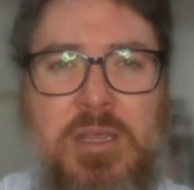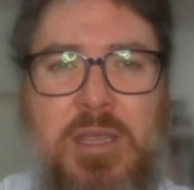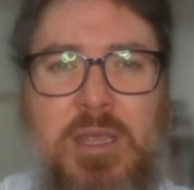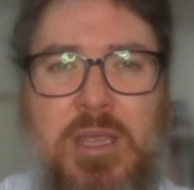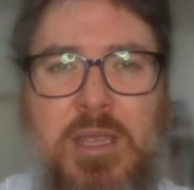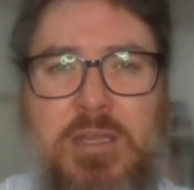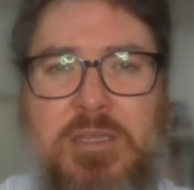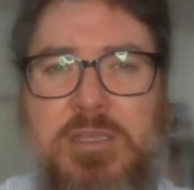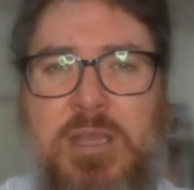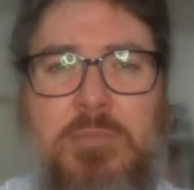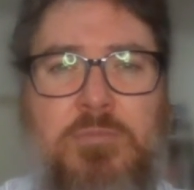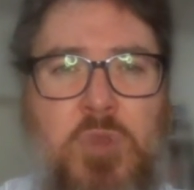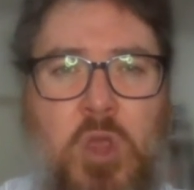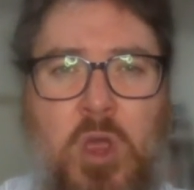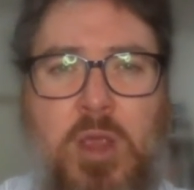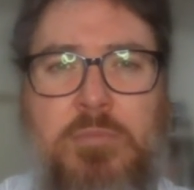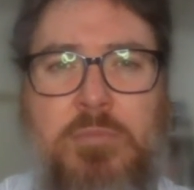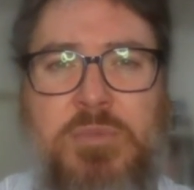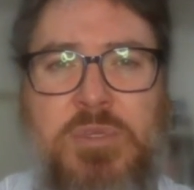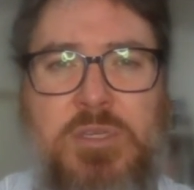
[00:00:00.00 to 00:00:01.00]
and
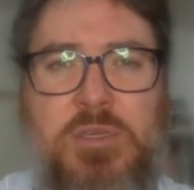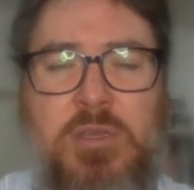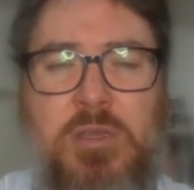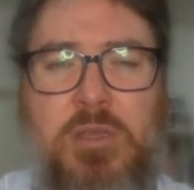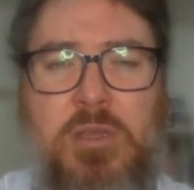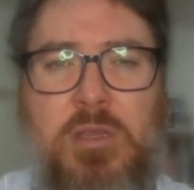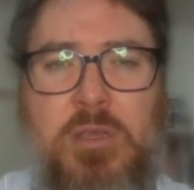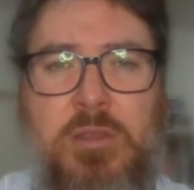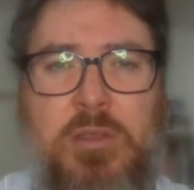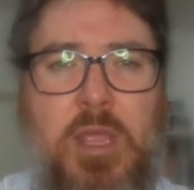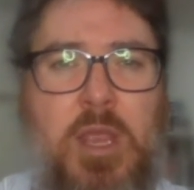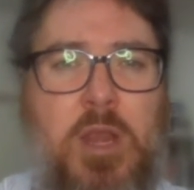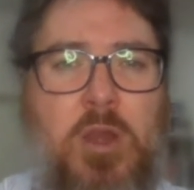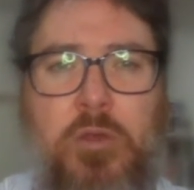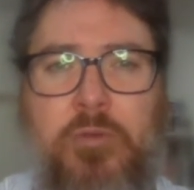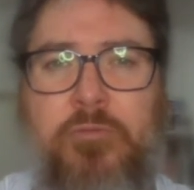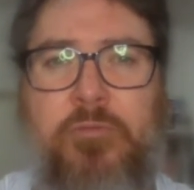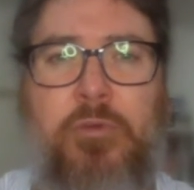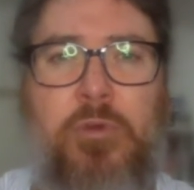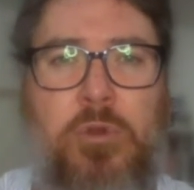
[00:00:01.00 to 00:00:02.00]
sometimes they're
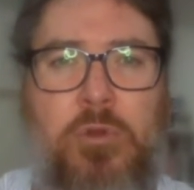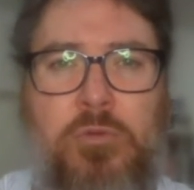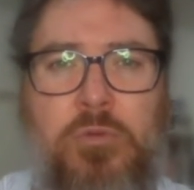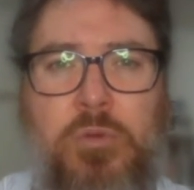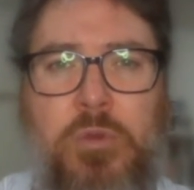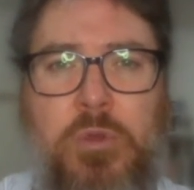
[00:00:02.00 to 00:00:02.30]
not true.